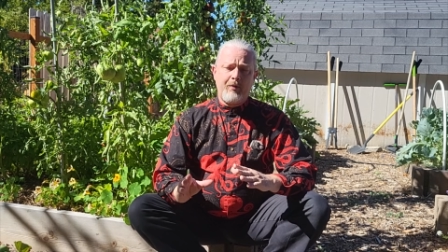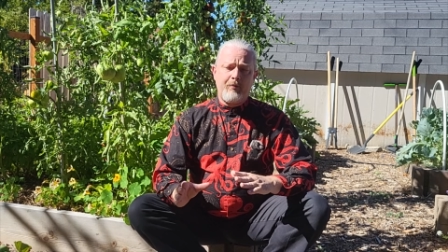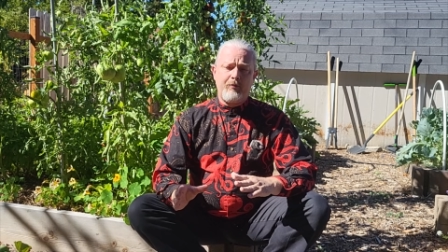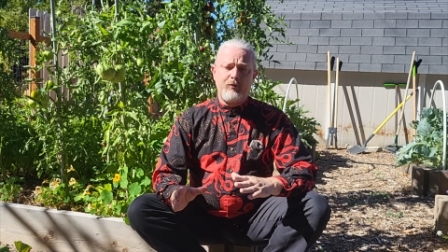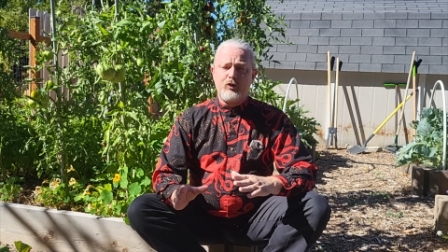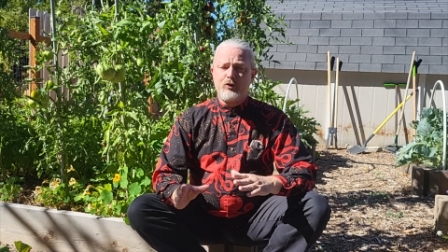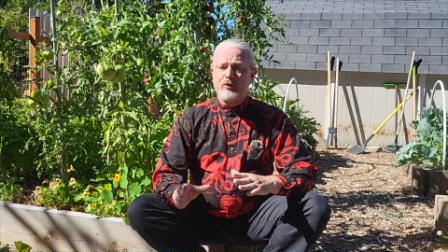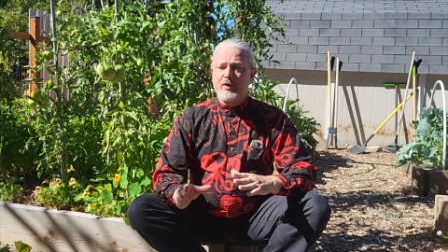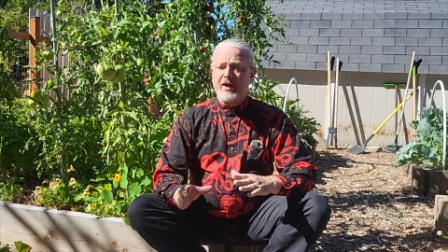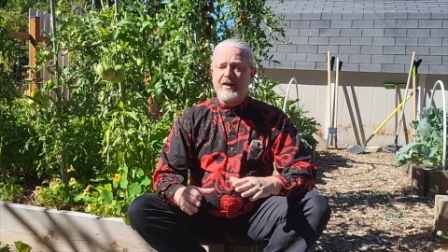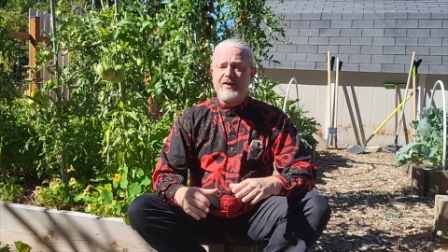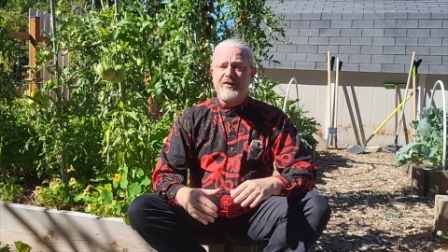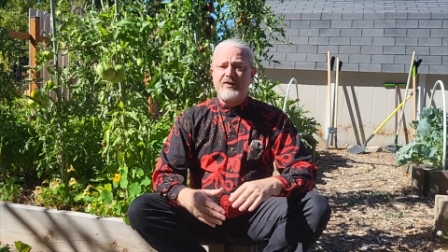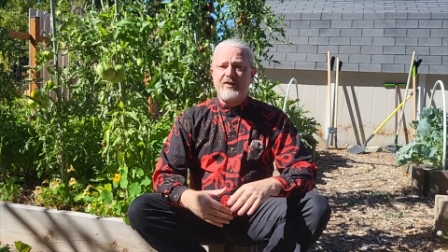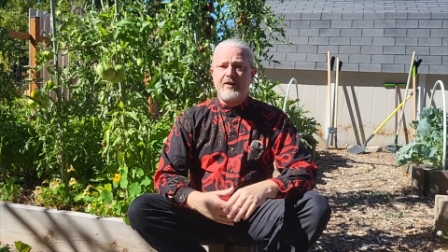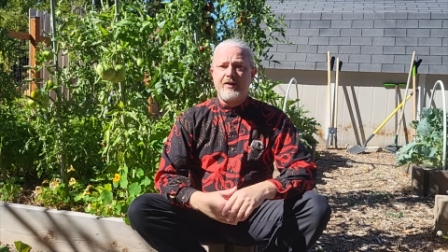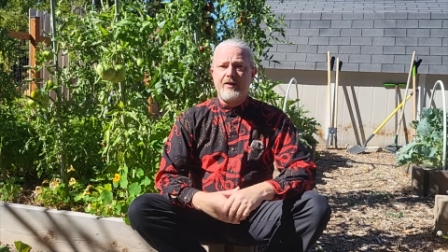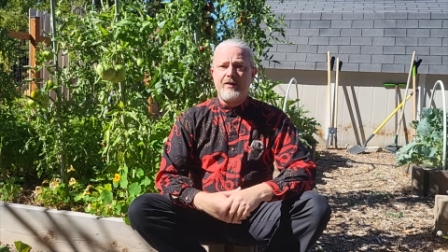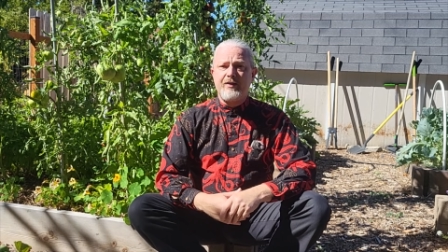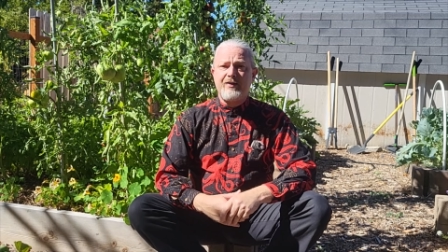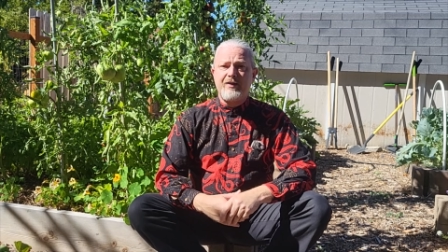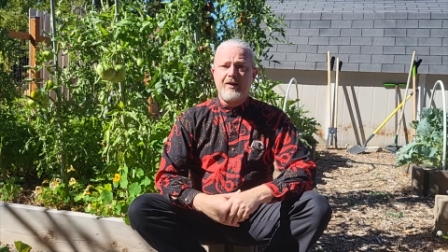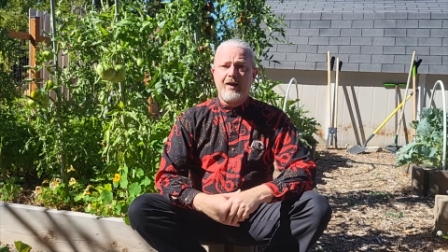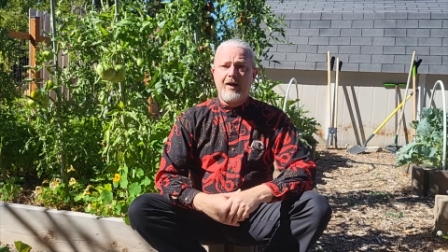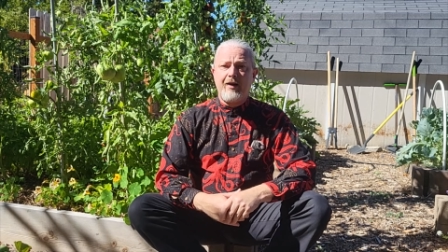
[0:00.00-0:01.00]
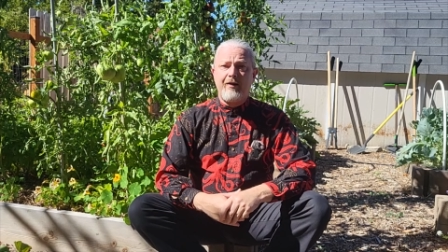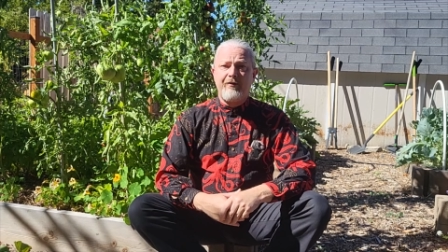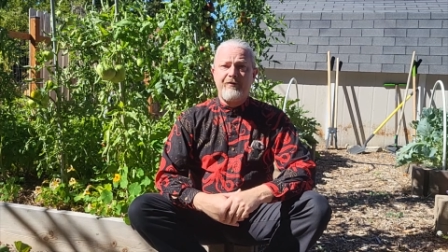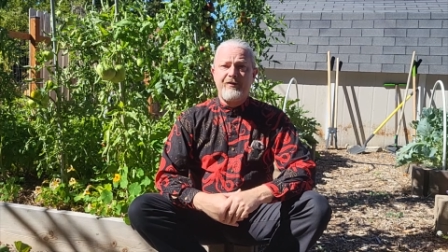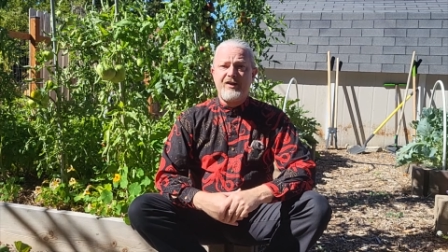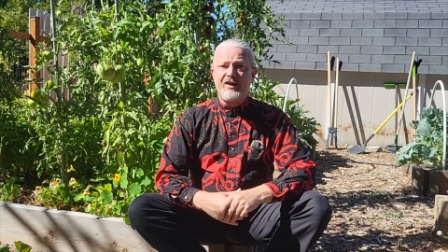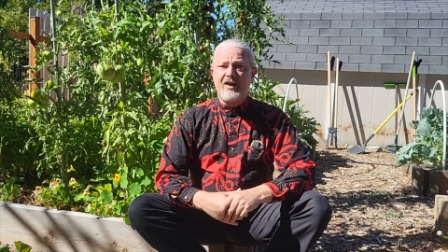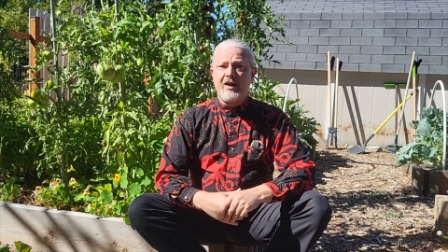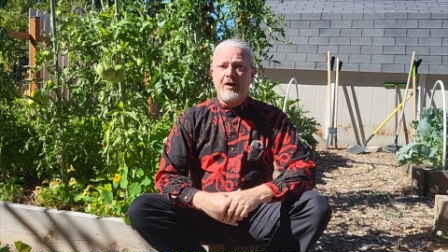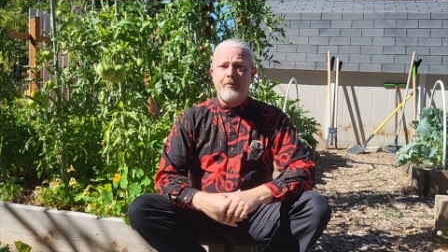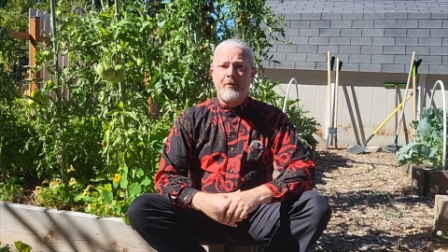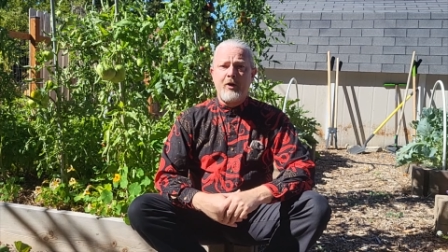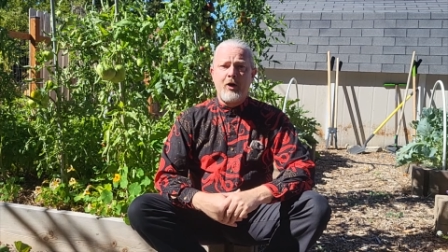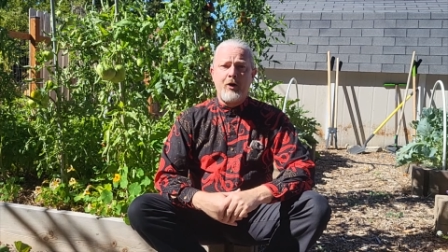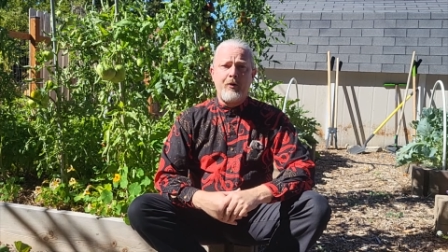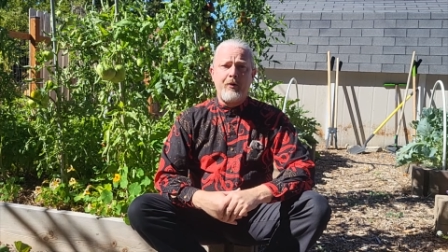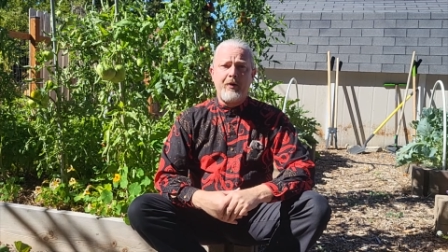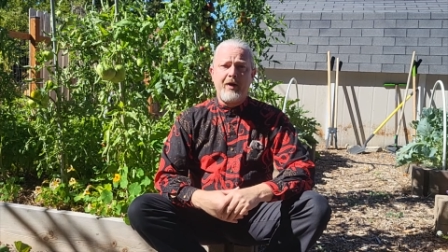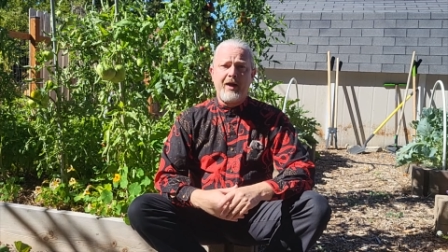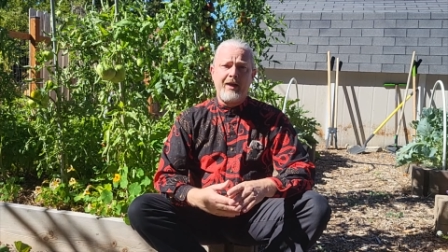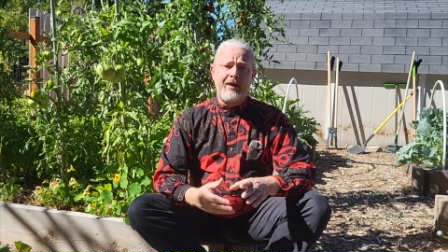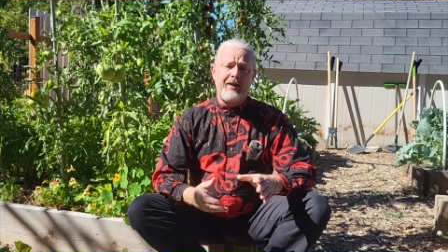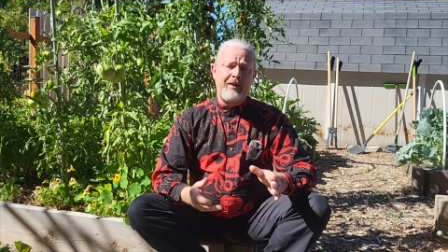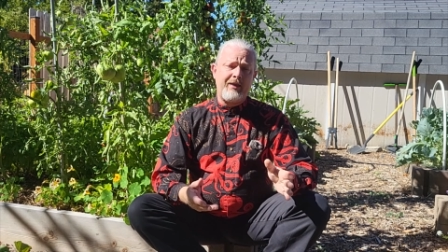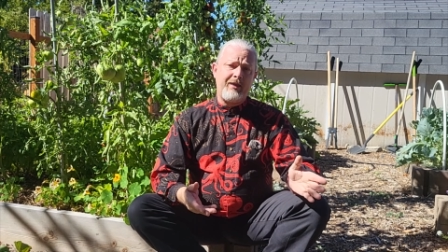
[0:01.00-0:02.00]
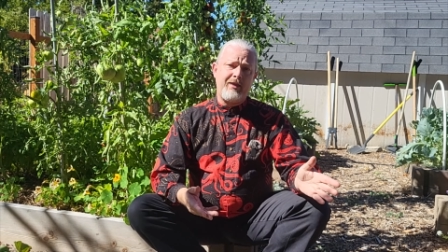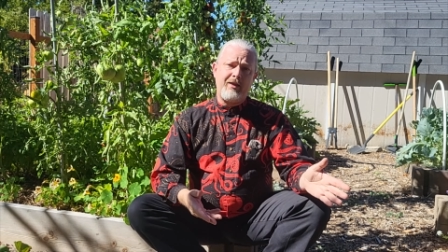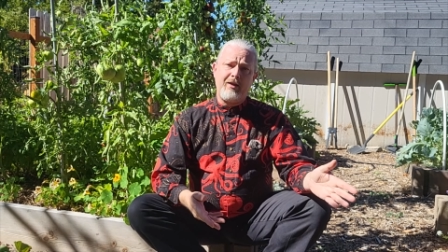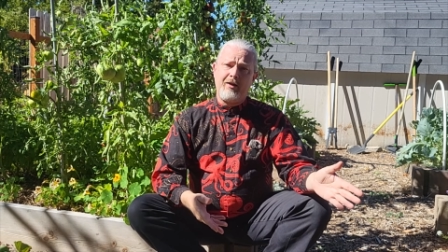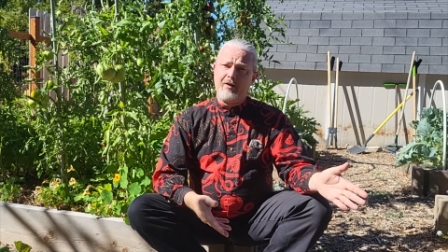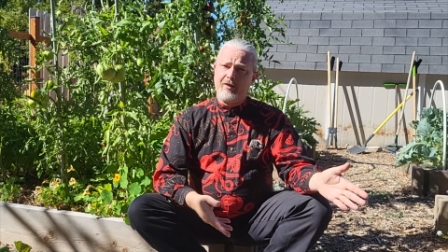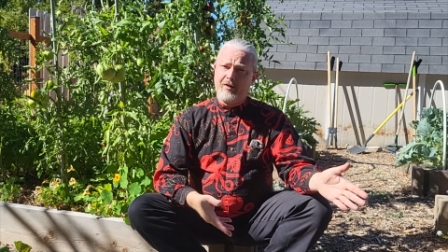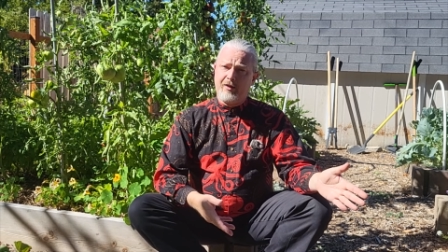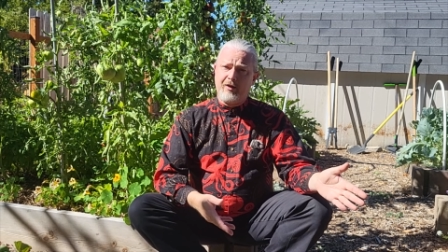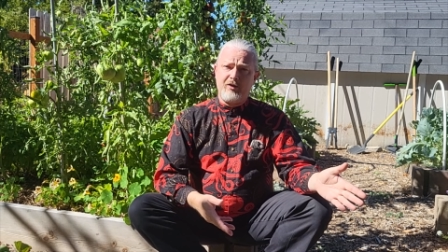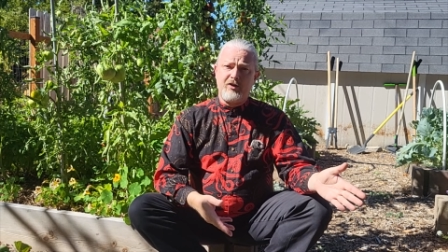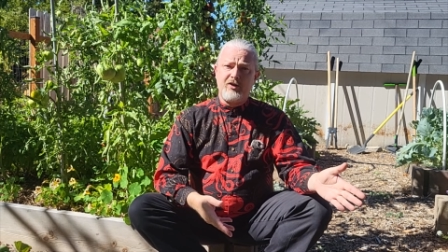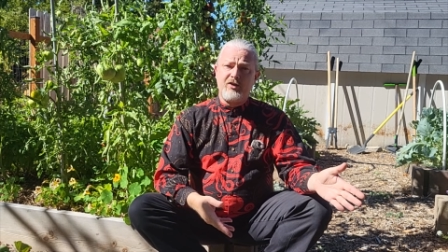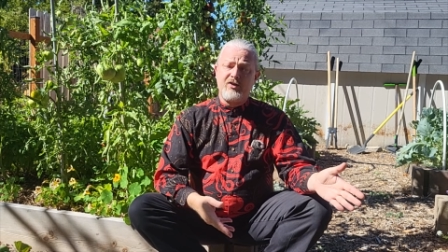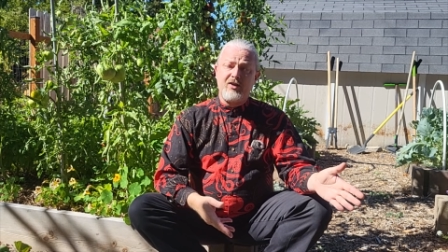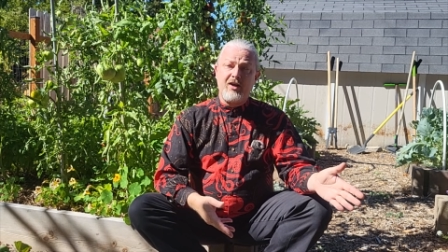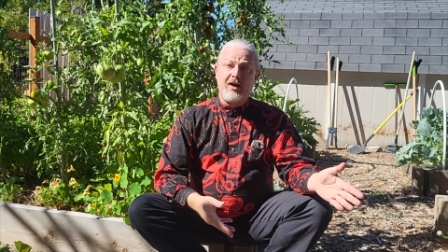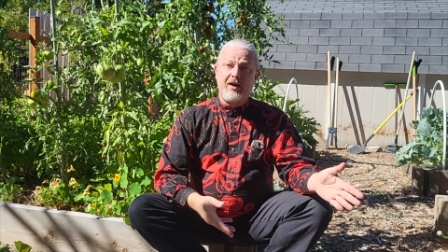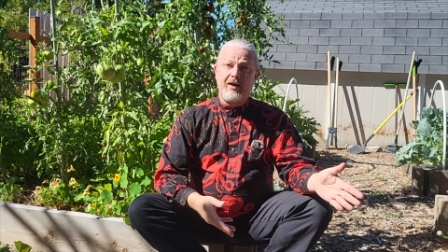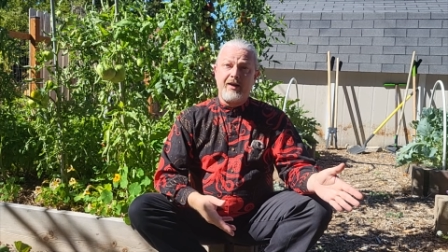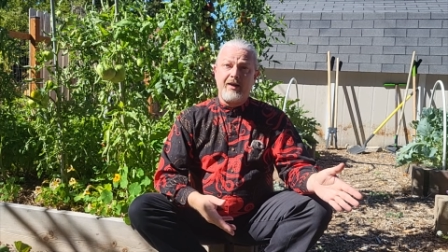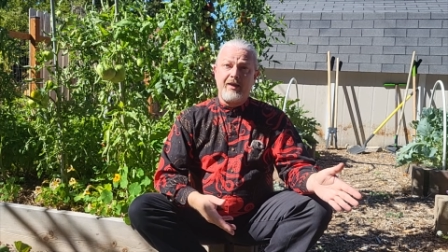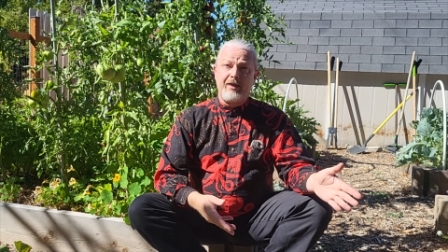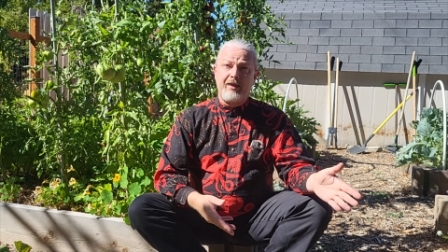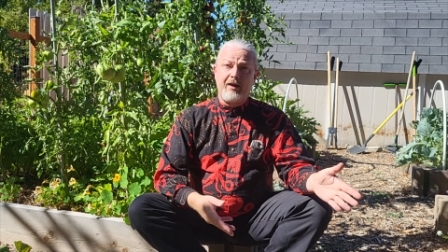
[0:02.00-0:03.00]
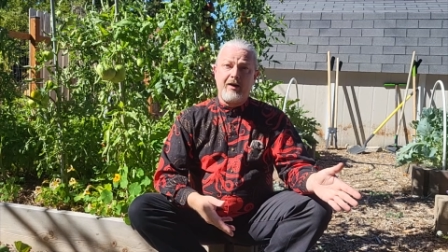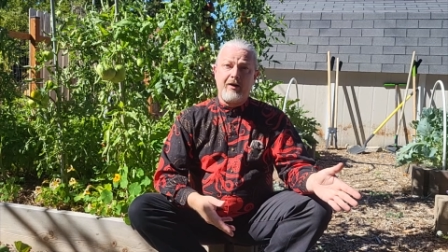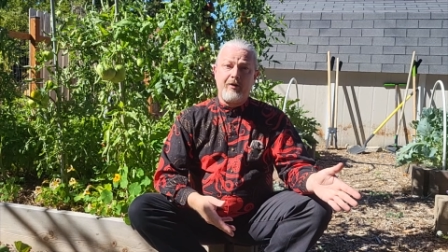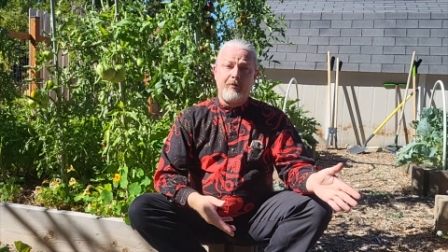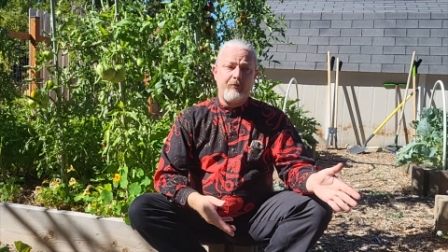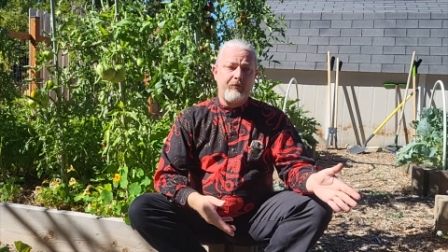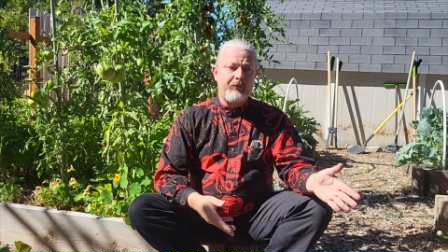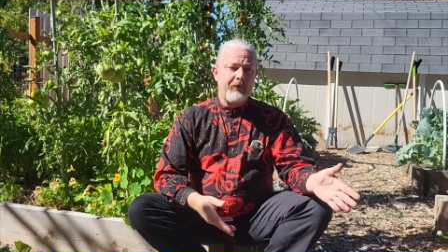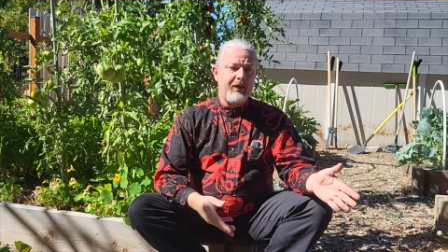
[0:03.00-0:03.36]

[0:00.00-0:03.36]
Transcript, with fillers: traces of GMO, and they're just not in there.